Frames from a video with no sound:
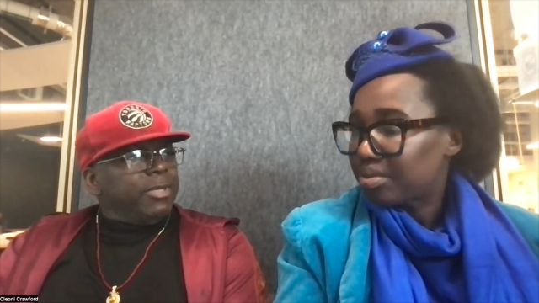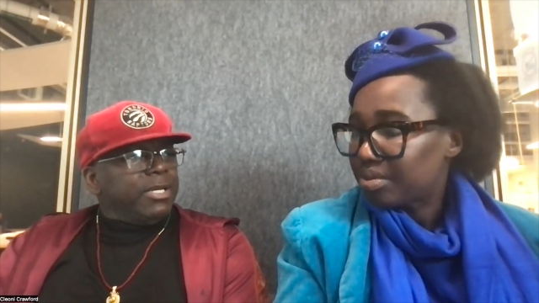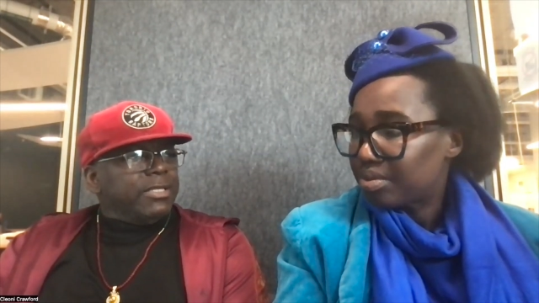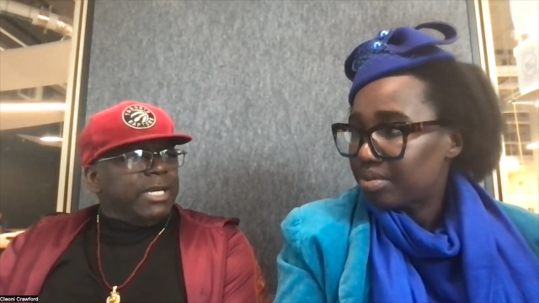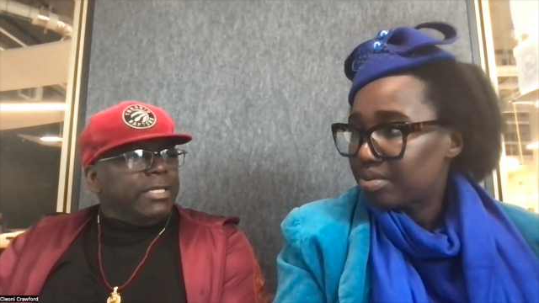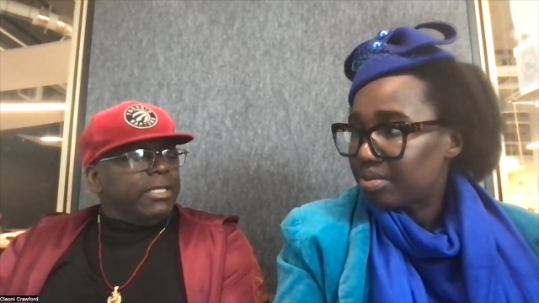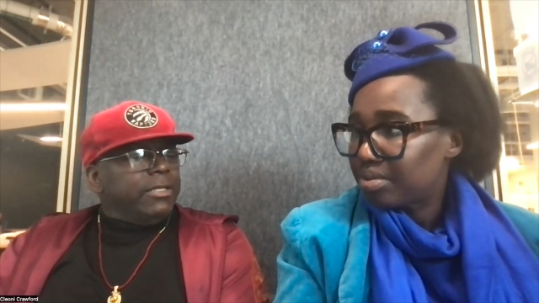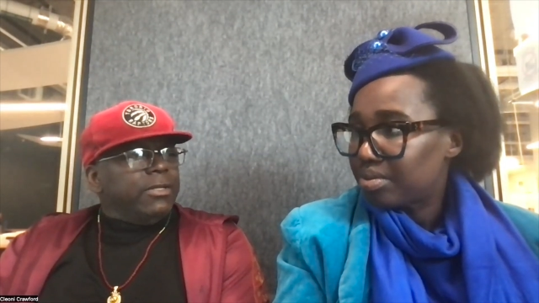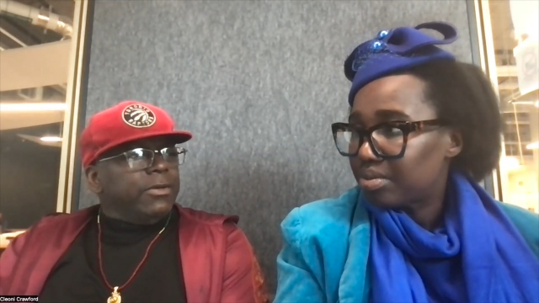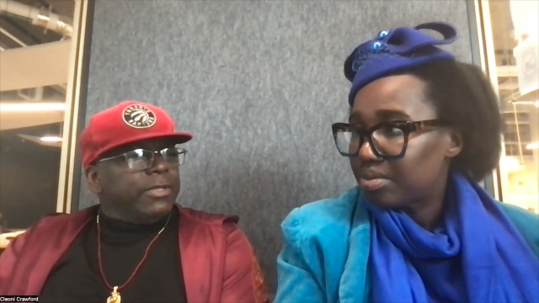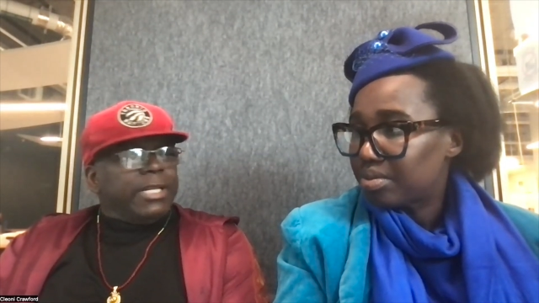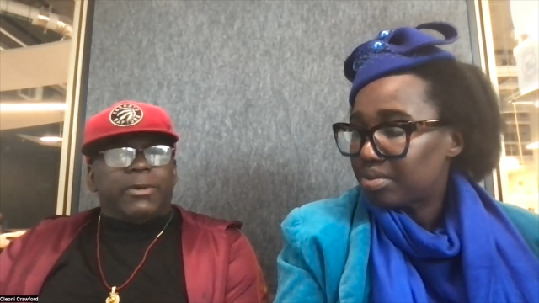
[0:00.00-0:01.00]
Speaker 1: because mm-hmm. I didn't
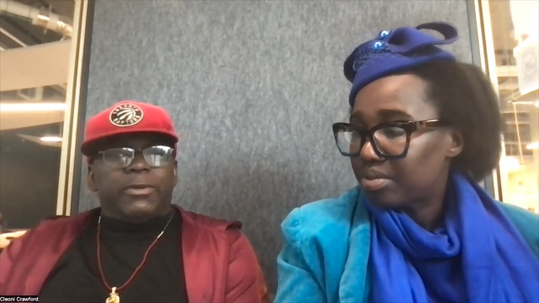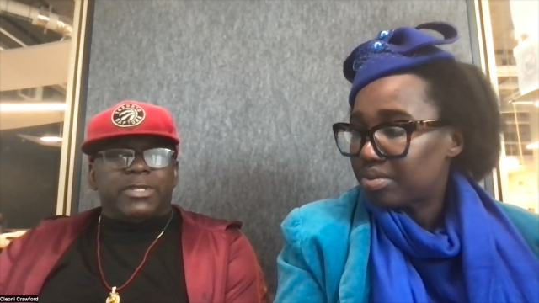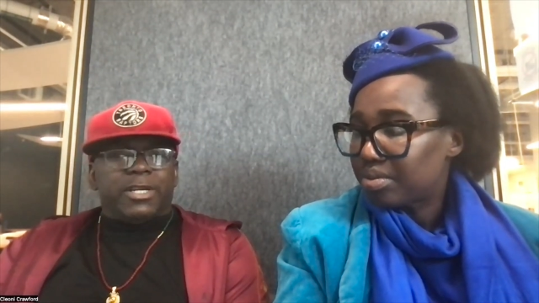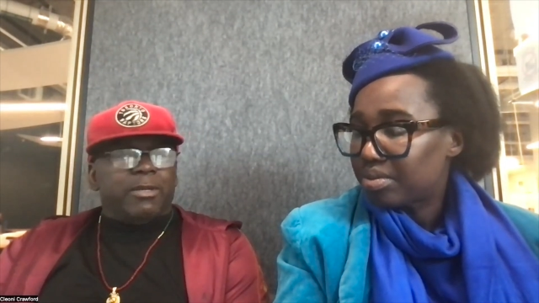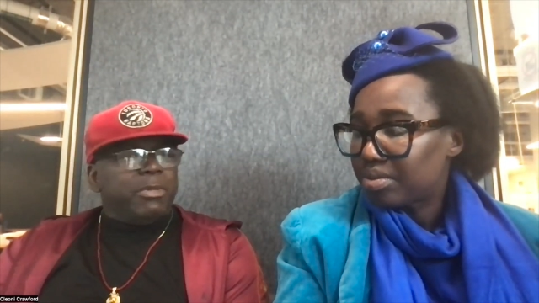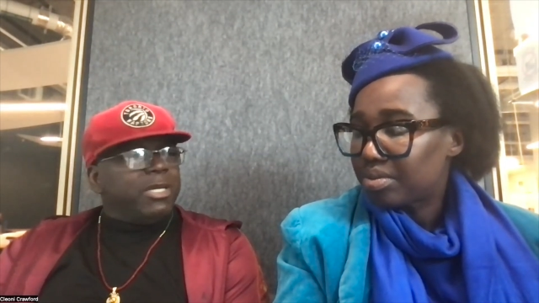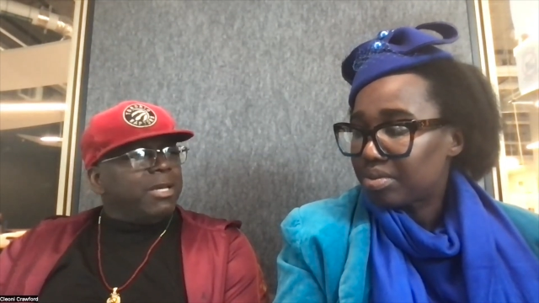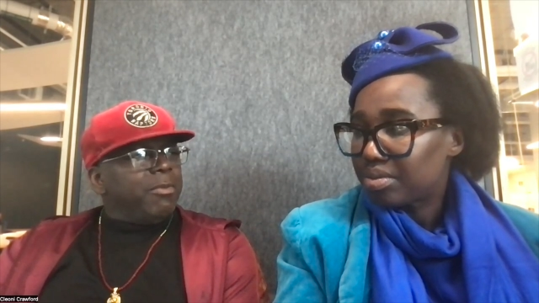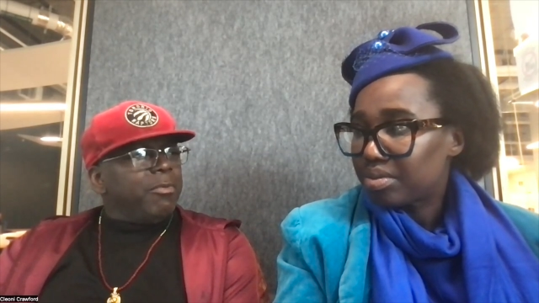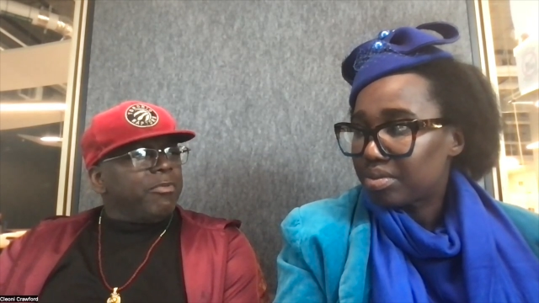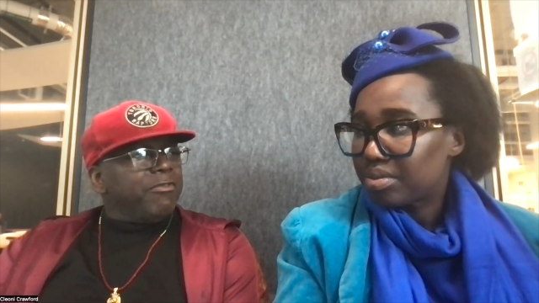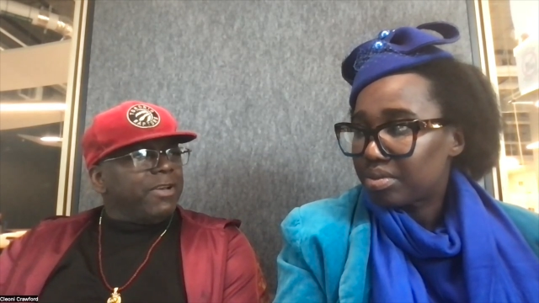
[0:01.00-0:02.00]
know that I was going to become
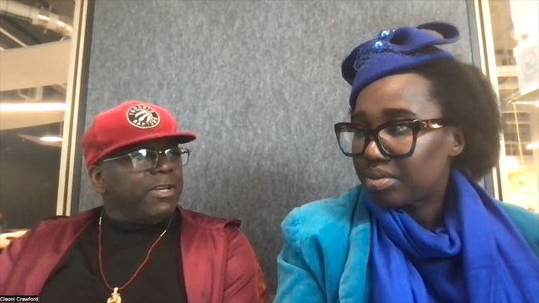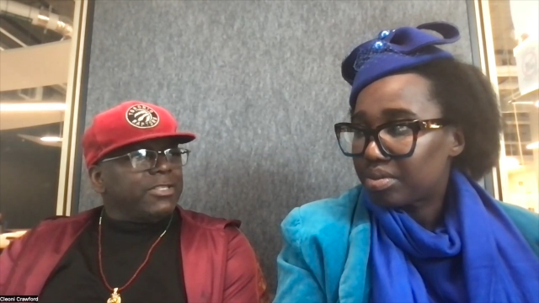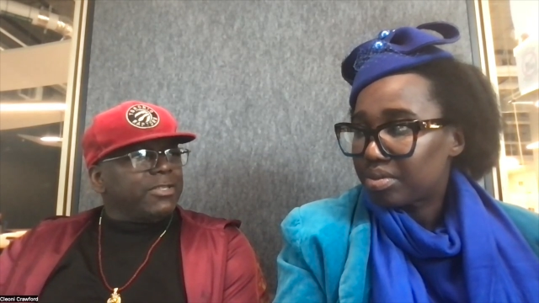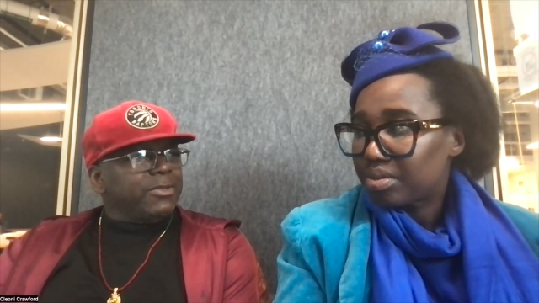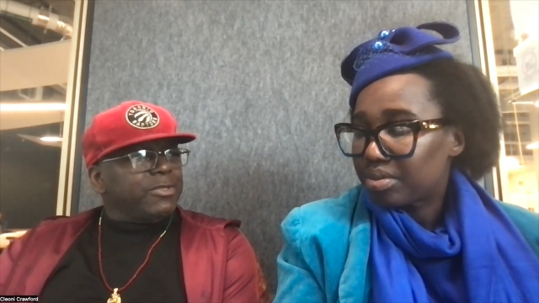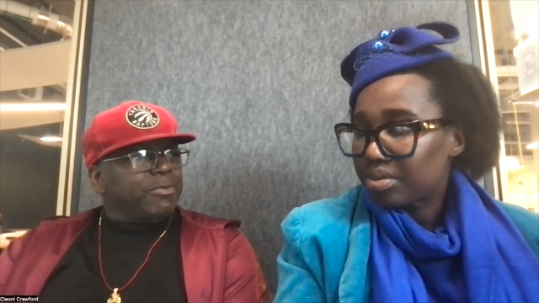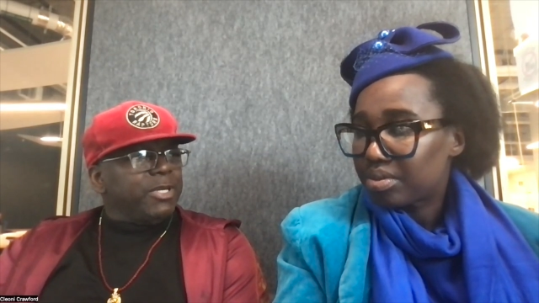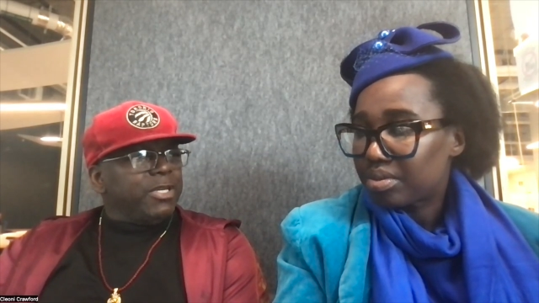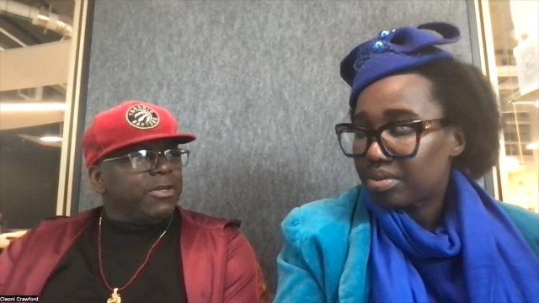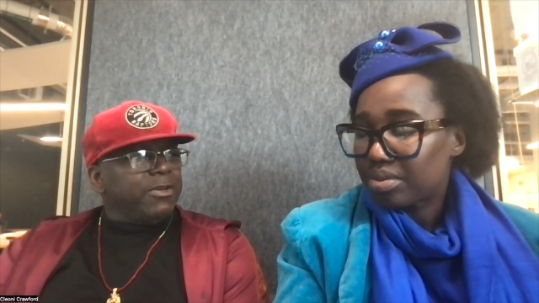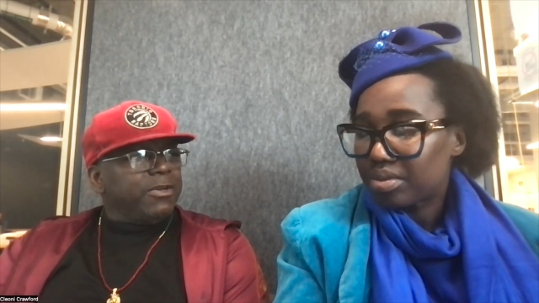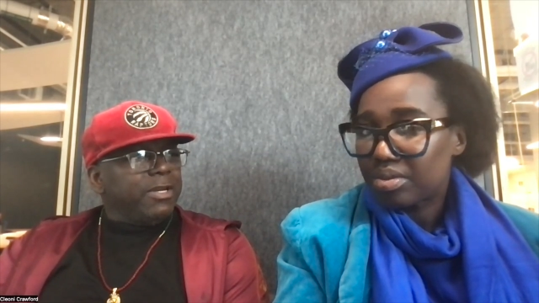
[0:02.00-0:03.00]
a professional
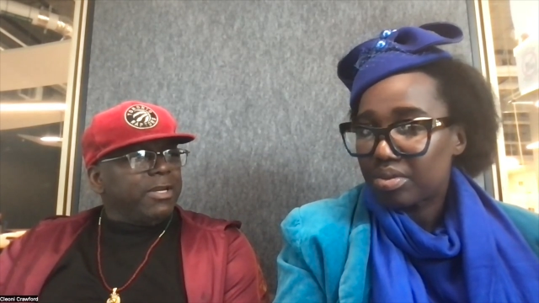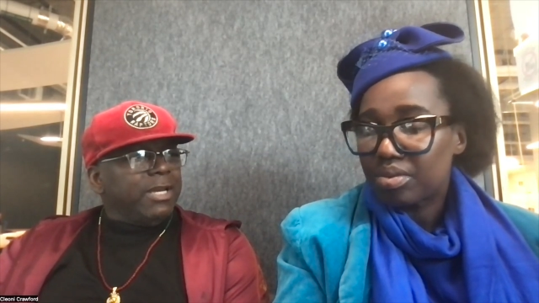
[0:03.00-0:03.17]
speaker.